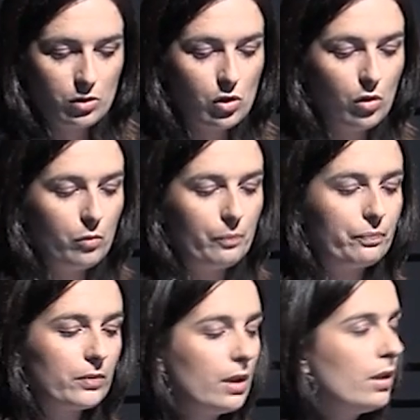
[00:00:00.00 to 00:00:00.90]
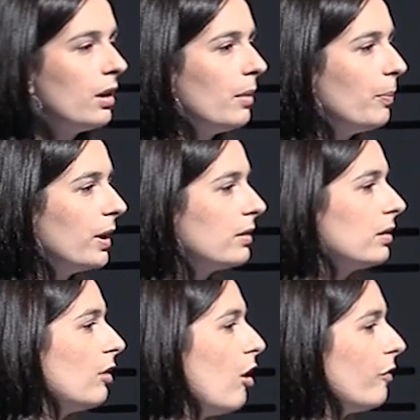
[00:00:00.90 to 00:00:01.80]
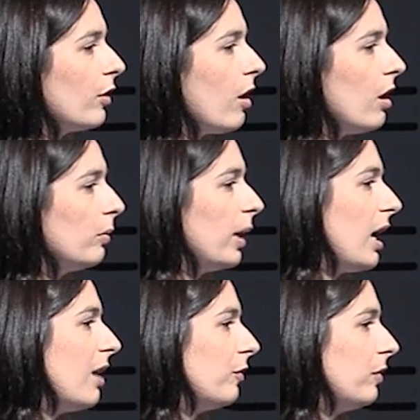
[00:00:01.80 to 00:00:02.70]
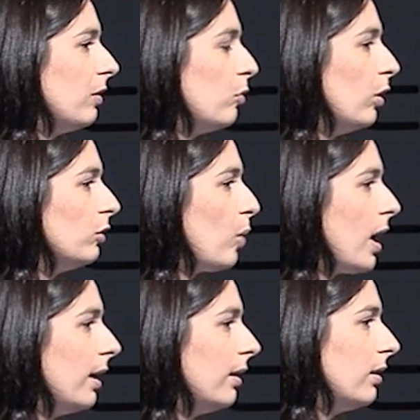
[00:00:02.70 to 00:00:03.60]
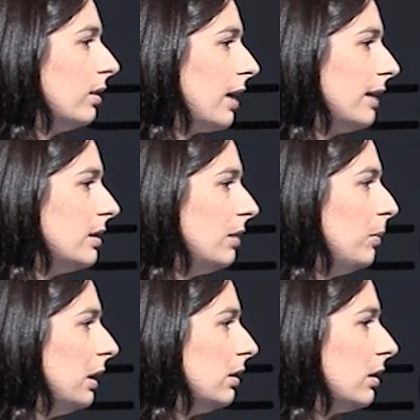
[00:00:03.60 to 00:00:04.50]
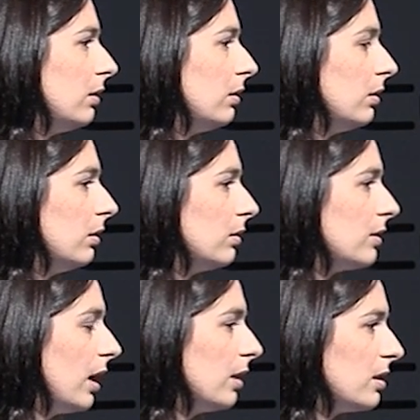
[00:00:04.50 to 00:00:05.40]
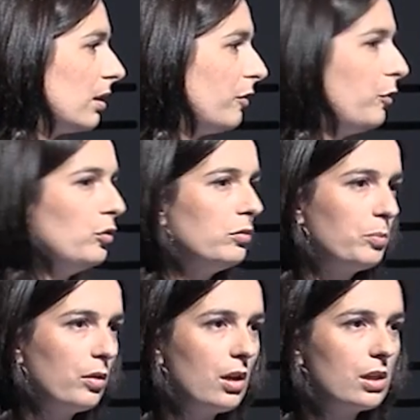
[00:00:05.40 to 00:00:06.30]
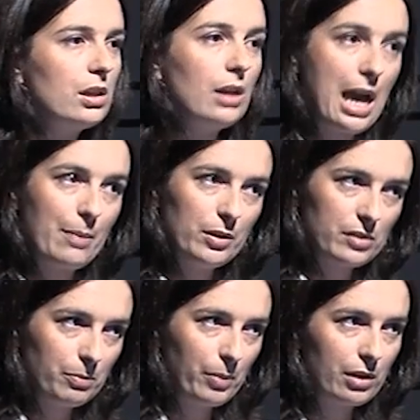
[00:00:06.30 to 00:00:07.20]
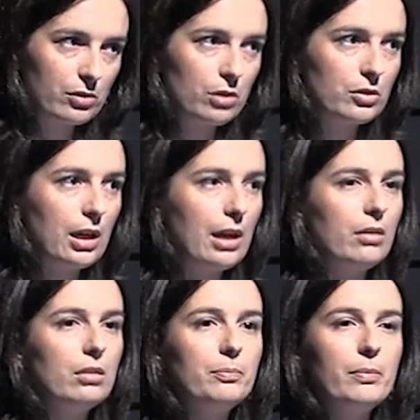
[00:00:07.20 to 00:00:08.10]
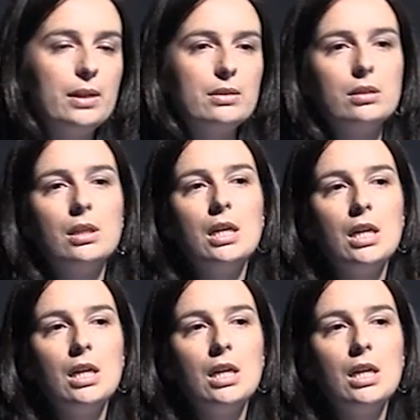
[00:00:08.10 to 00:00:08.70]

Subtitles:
So, but overall we have worldwide 19 million tons of fruit production, apples and pears altogether, but